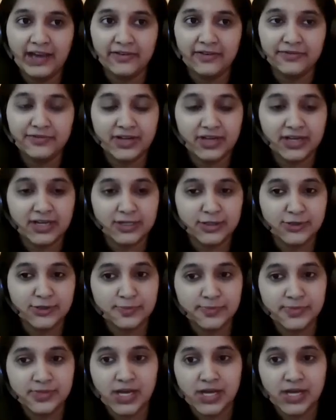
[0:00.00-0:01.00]
have
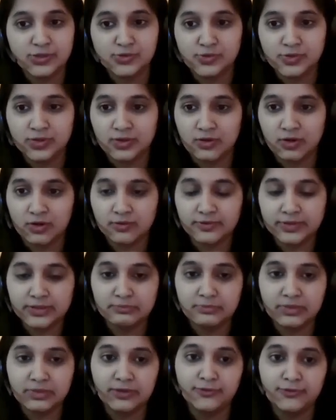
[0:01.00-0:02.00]
Subbaraju along
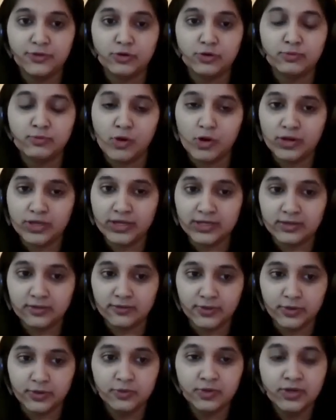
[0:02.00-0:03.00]
with me for mock
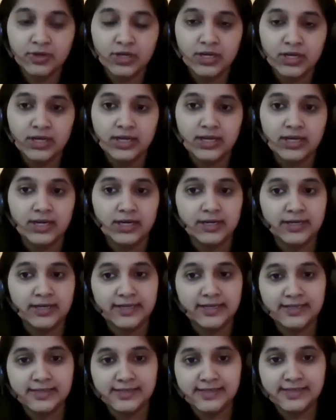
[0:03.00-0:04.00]
interview.
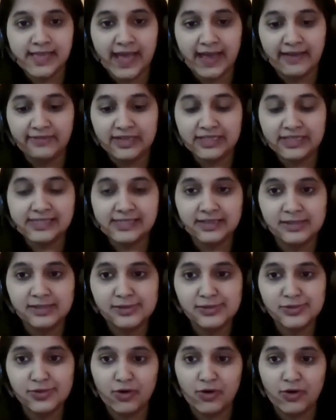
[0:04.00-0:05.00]
He is having
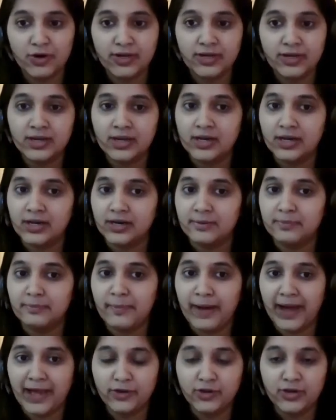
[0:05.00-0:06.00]
skills on
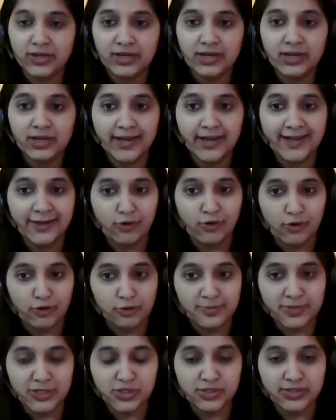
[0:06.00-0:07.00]
manual and
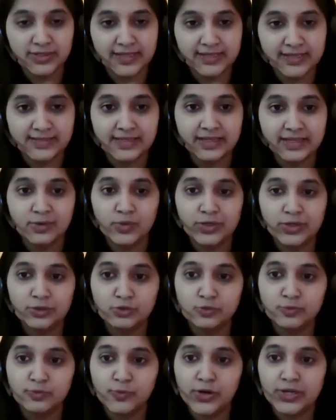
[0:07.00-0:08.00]
automation testing
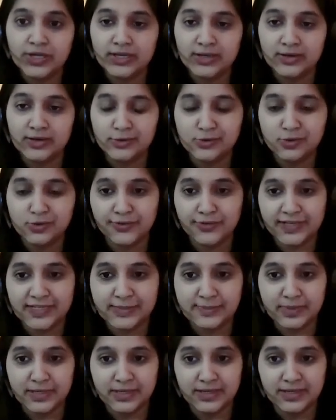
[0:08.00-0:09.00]
with 2.0 years of
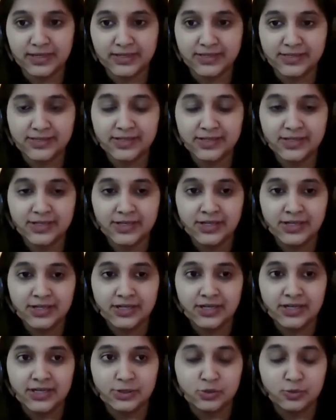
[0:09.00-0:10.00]
experience,
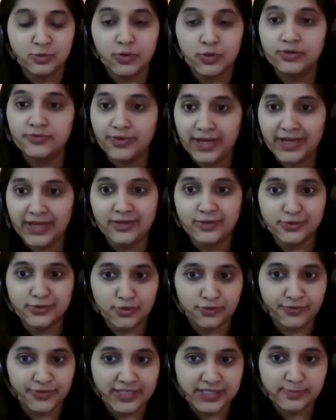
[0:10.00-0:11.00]
2.5
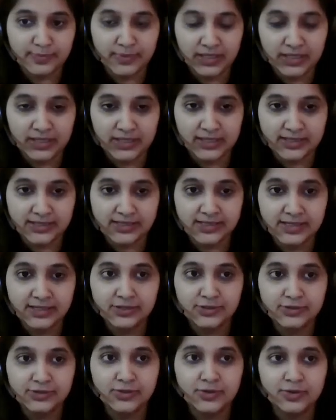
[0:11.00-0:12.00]
years of experience.
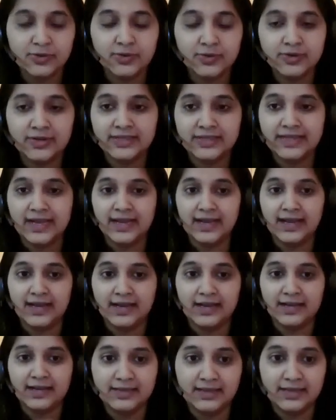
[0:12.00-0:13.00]
So yeah,
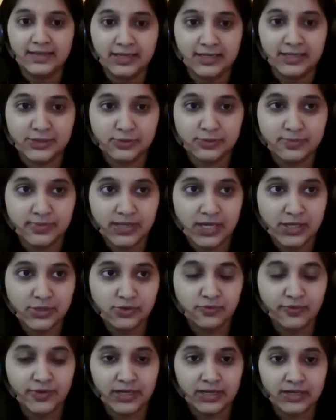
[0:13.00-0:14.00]
hi
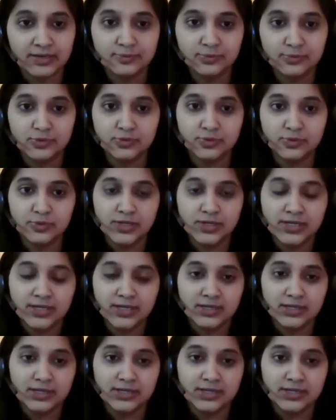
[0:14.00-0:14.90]
Subbaraju, welcome to